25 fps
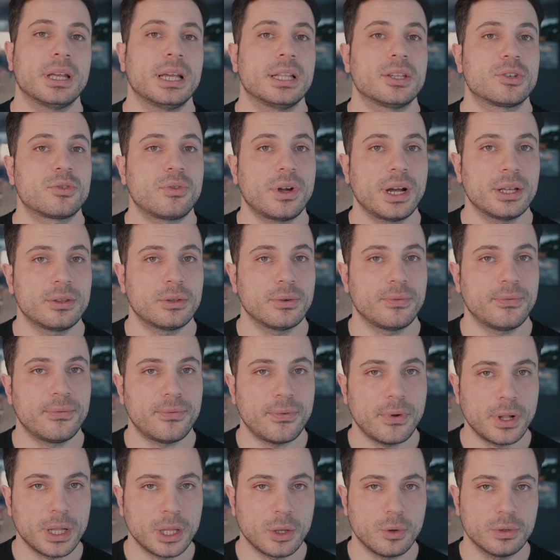and try to
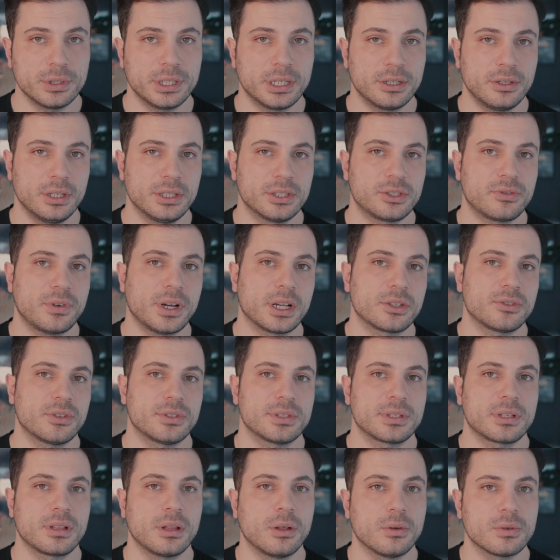follow their
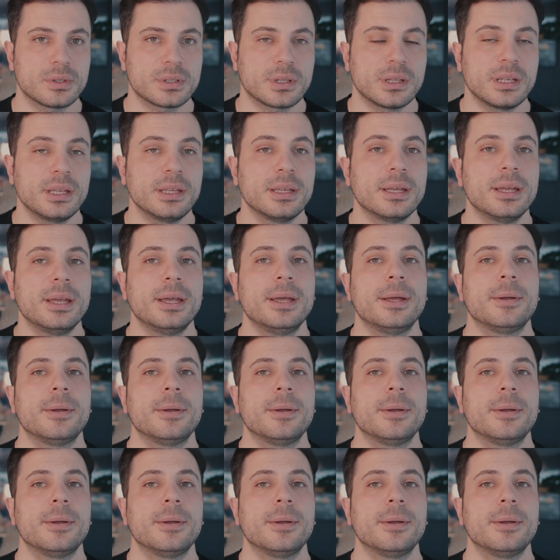instructions closely,